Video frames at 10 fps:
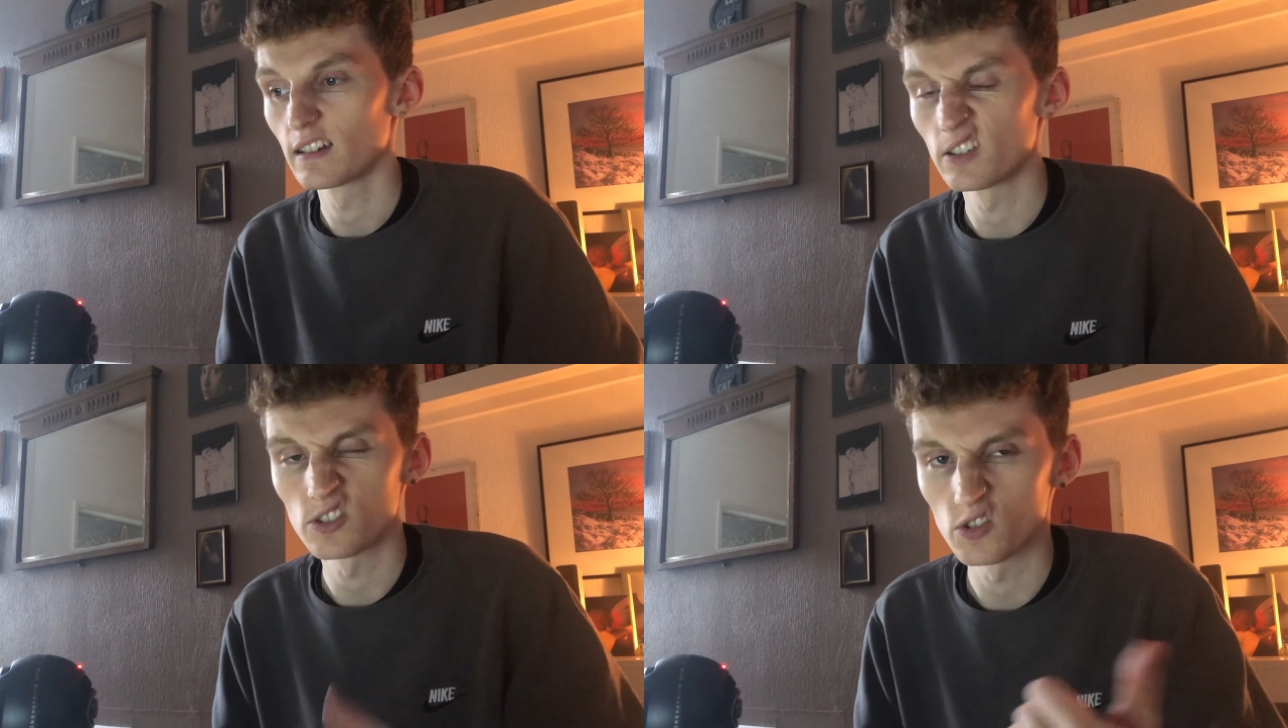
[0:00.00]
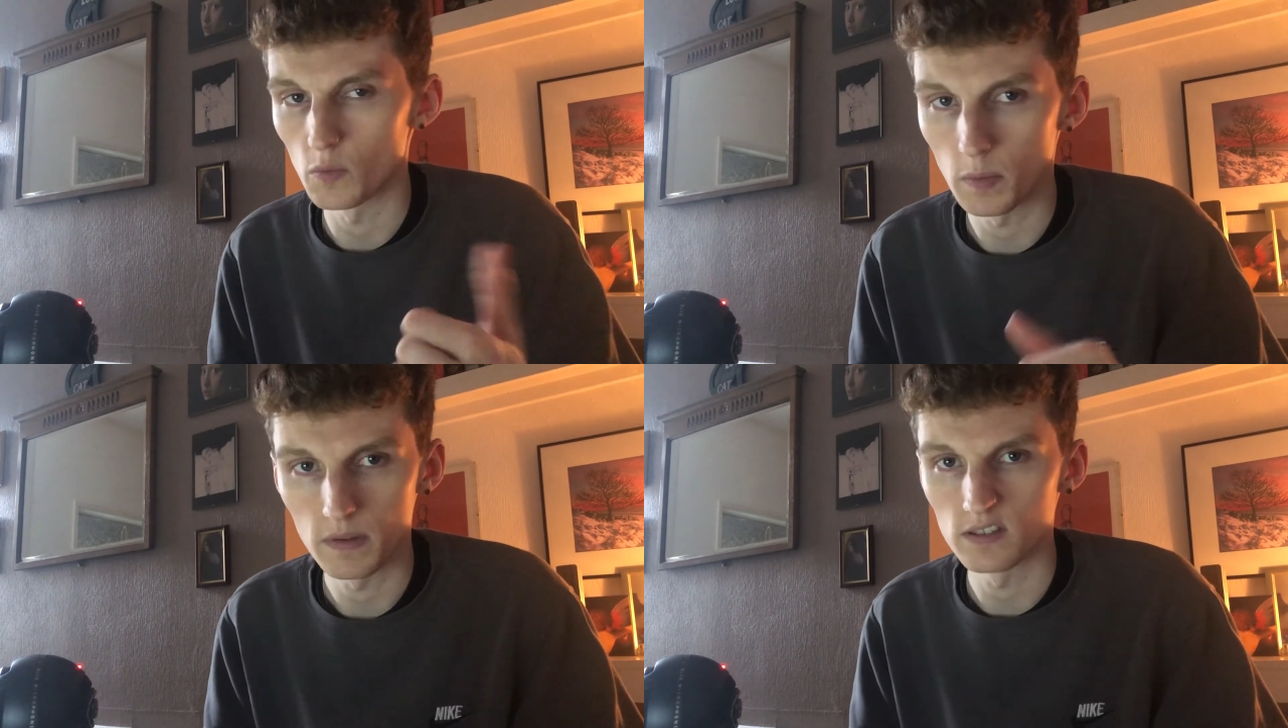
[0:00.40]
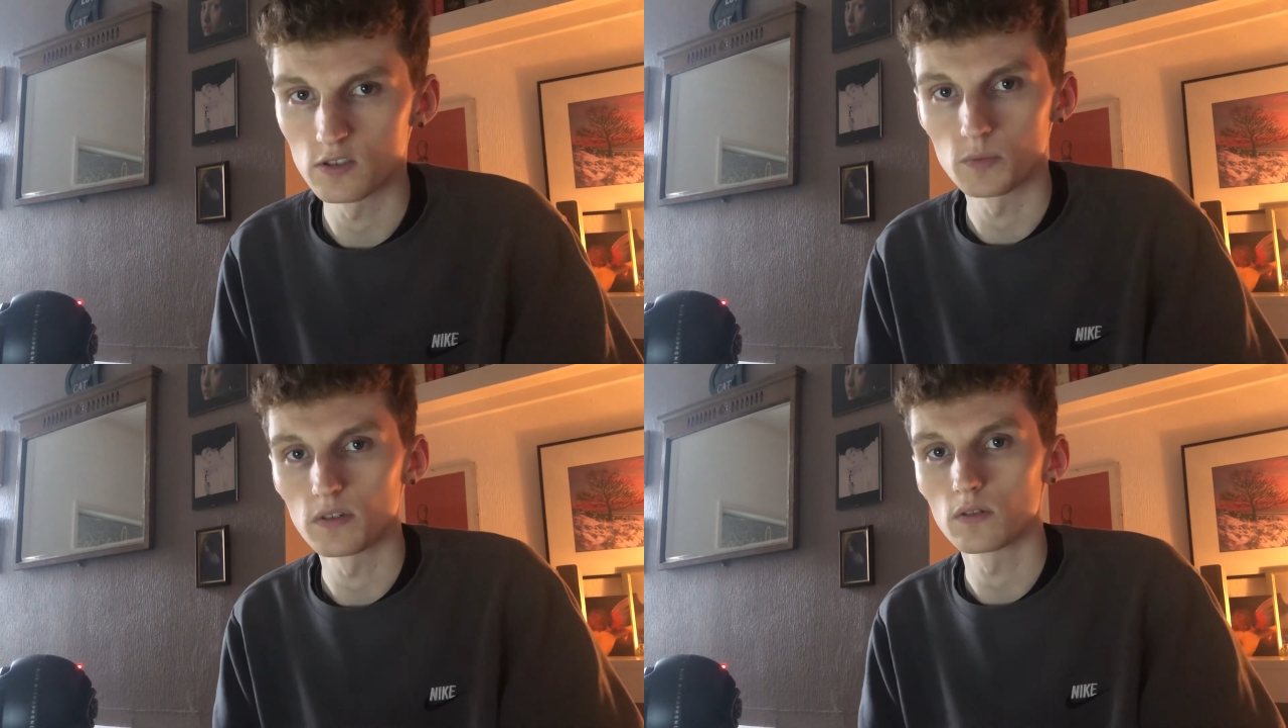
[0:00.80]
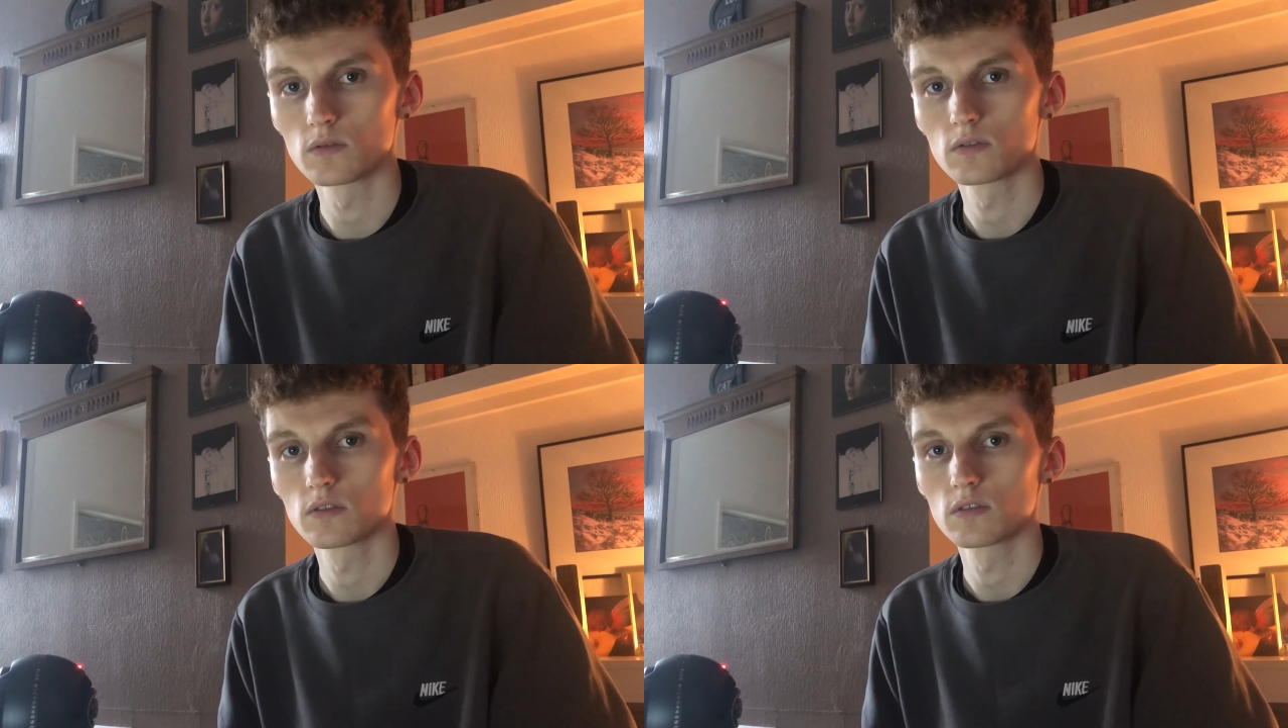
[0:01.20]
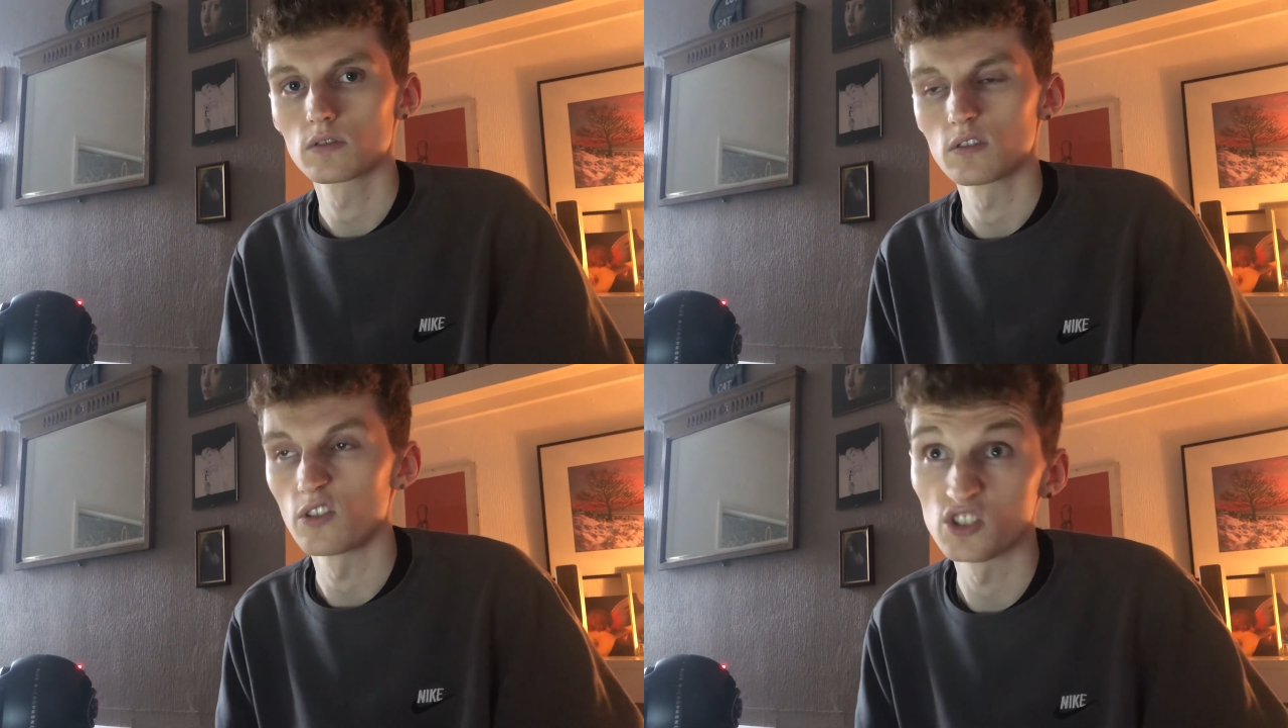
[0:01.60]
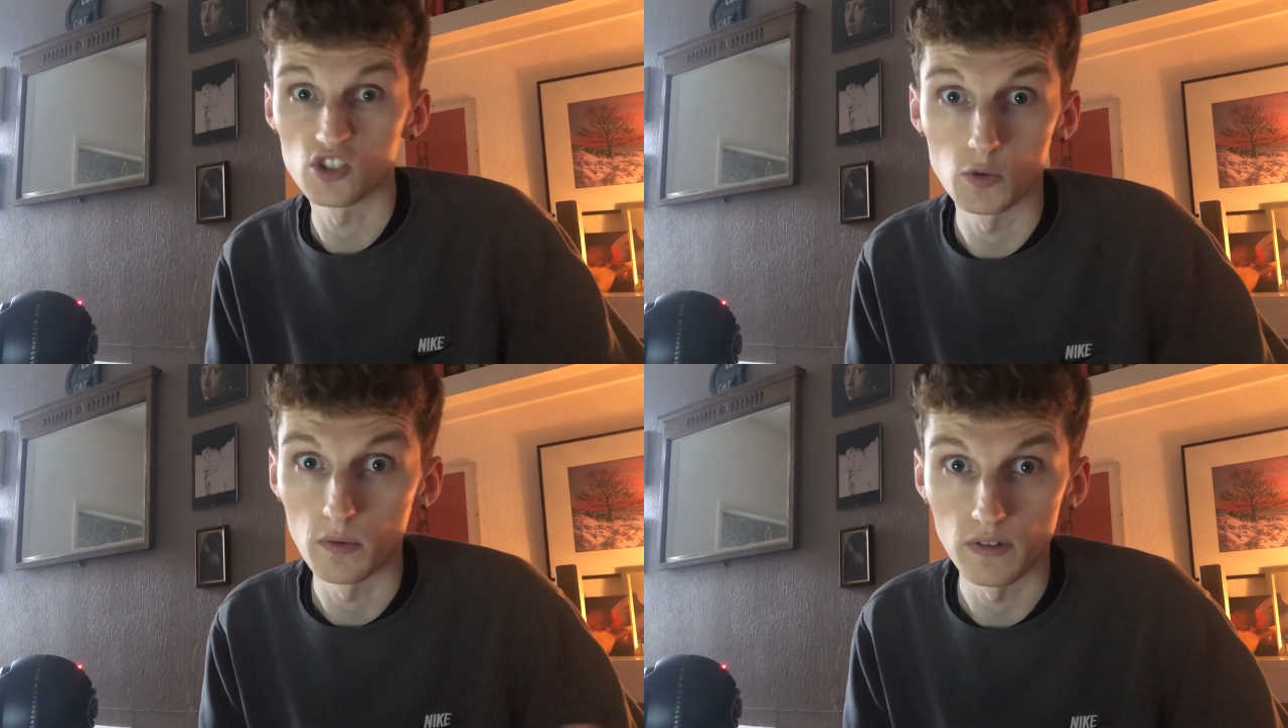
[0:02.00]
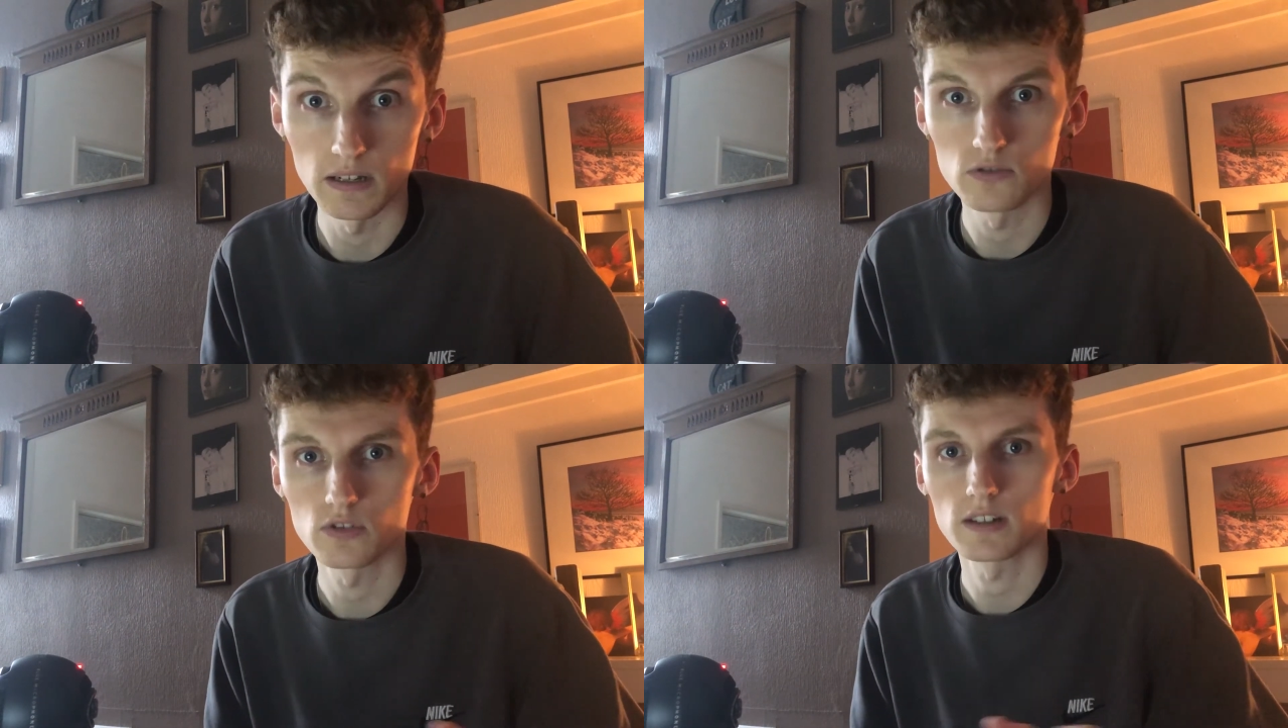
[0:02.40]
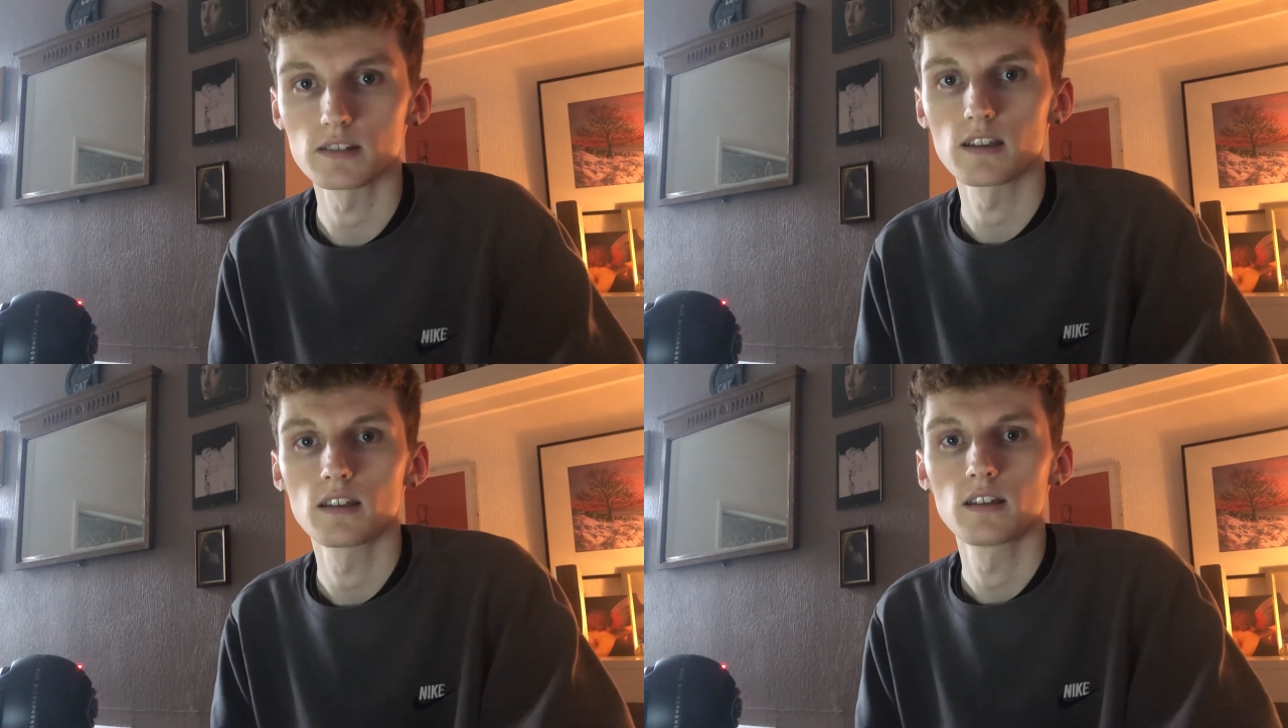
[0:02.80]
he's a superhero. Oh, he's a super villain, should I say.